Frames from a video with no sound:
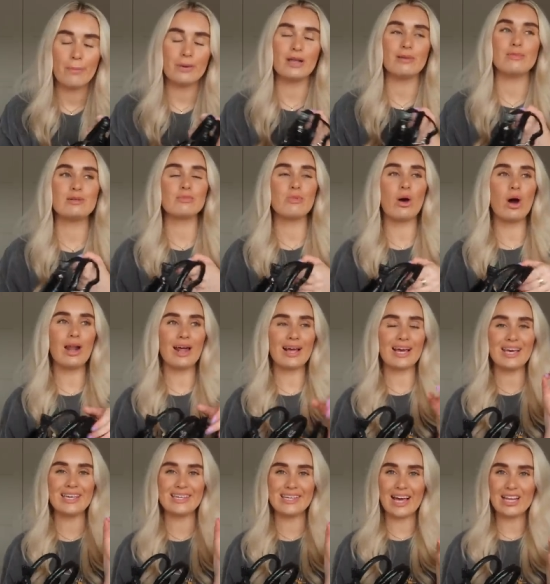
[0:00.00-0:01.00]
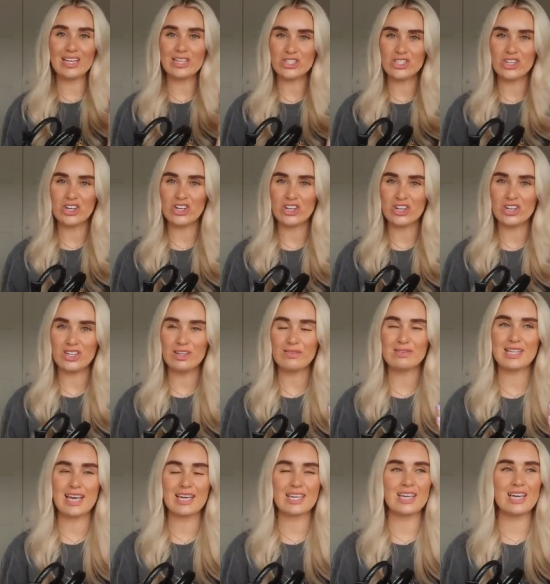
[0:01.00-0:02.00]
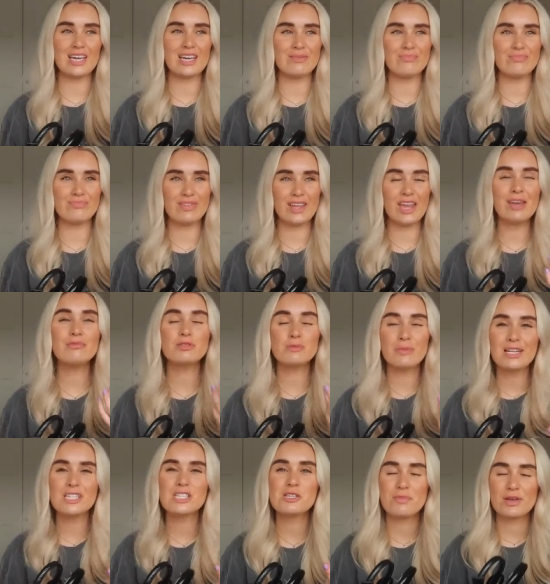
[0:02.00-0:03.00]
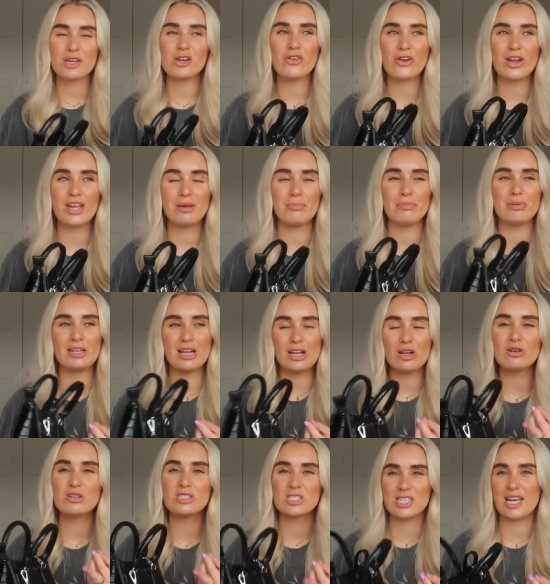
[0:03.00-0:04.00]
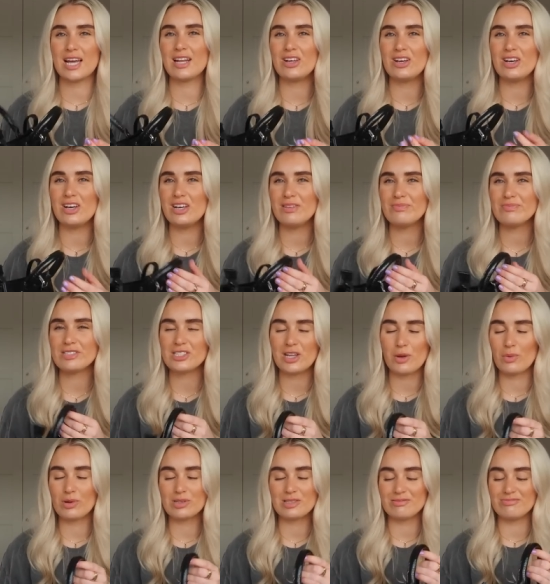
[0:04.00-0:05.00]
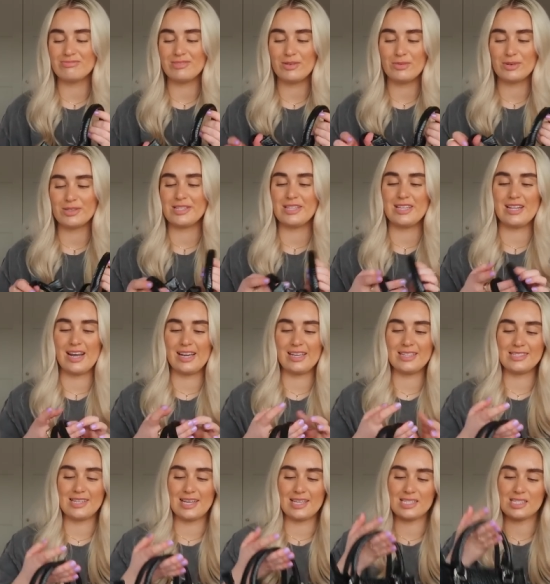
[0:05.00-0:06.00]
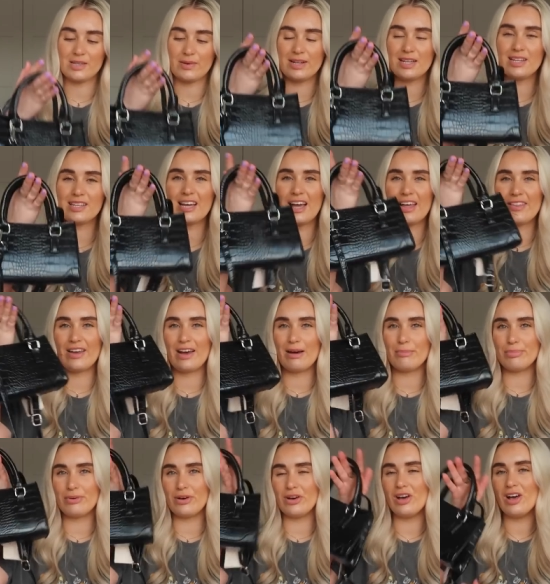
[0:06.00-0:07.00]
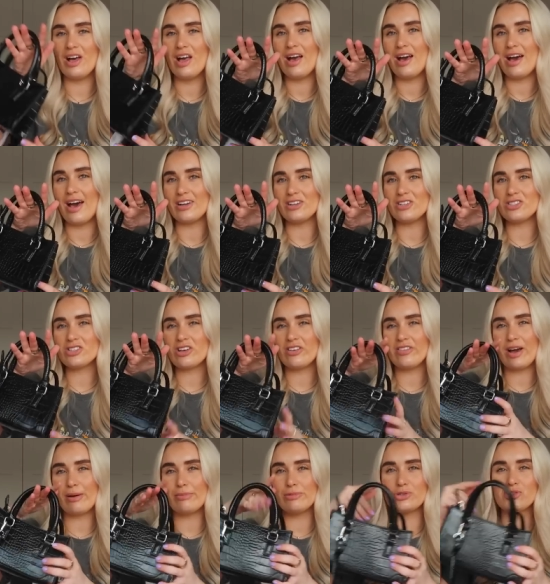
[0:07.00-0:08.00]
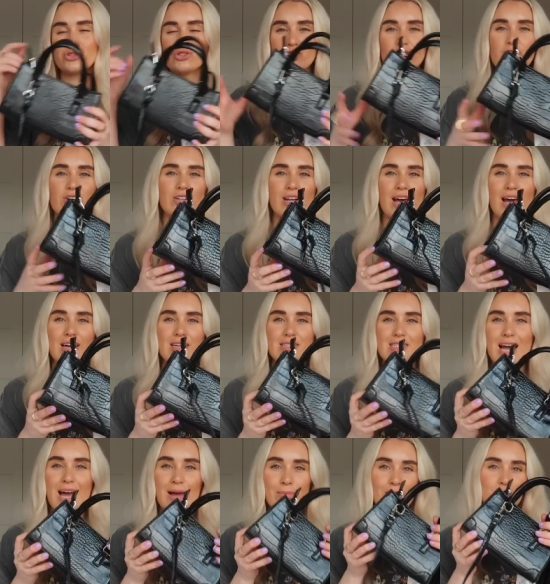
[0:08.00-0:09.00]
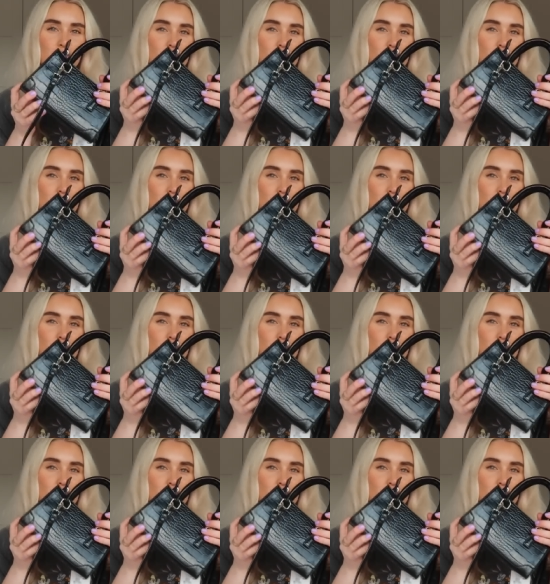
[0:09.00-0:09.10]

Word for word: but it was more like a yellow tone it was like a it was meant to be cream but it looked yellow so it wasn't it wasn't the nicest so I didn't get that but I just thought that was so nice I'm